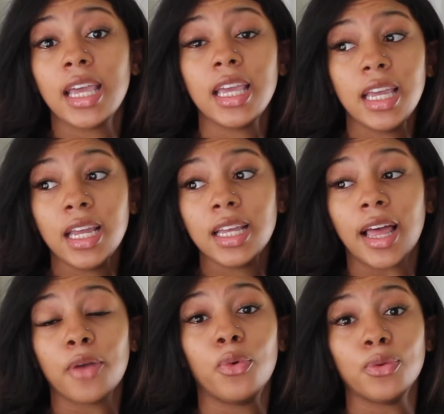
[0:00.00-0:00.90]
he
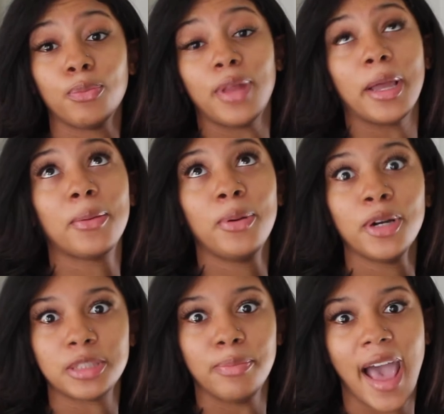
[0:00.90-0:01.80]
like will like
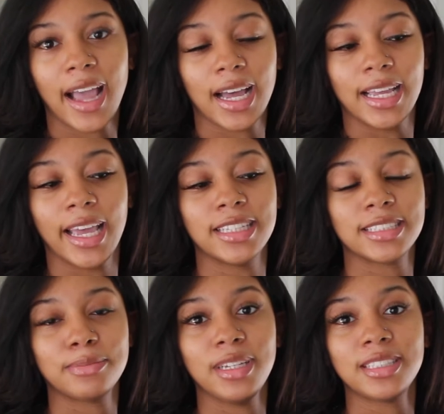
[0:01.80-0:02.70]
push back
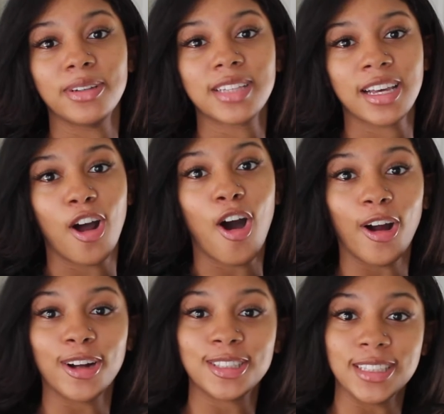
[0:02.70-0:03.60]
against me so it's kind of
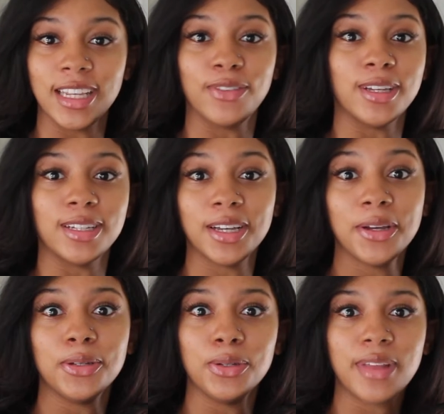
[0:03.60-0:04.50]
hard to even
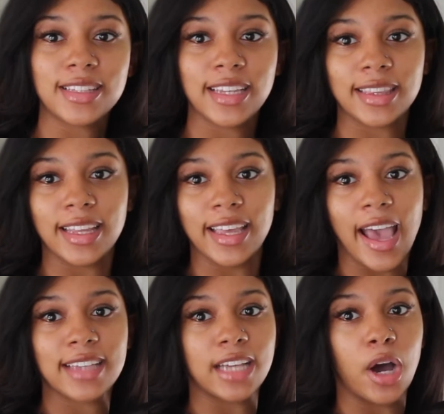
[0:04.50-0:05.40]
do that to get the
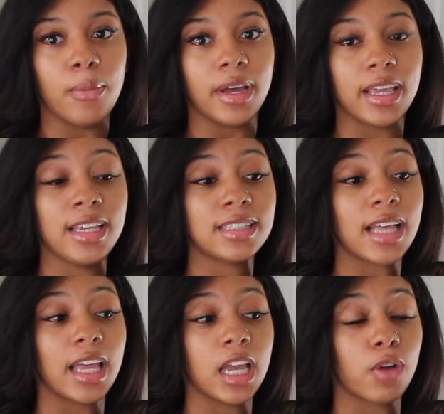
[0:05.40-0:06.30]
gas out but he's
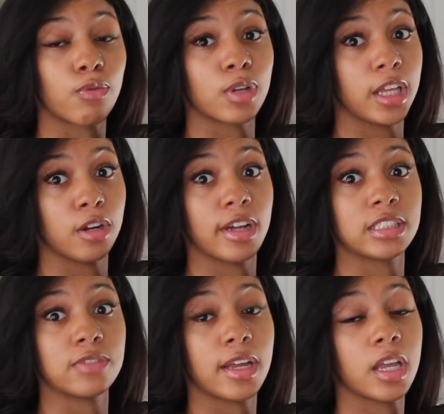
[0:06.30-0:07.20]
like really
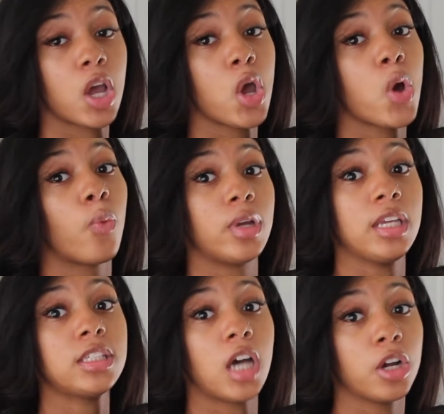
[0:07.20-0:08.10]
aggressive like when
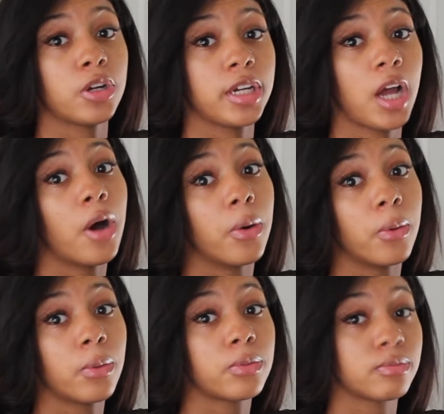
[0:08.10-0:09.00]
he's hungry
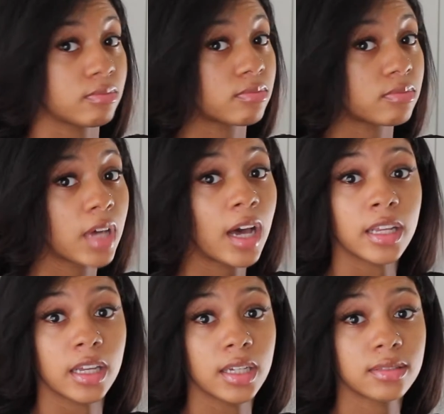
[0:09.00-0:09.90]
oh
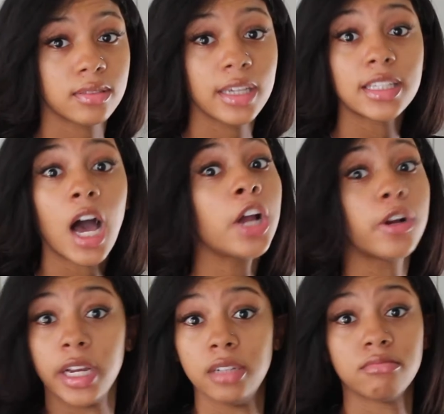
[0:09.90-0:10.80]
honey he's hungry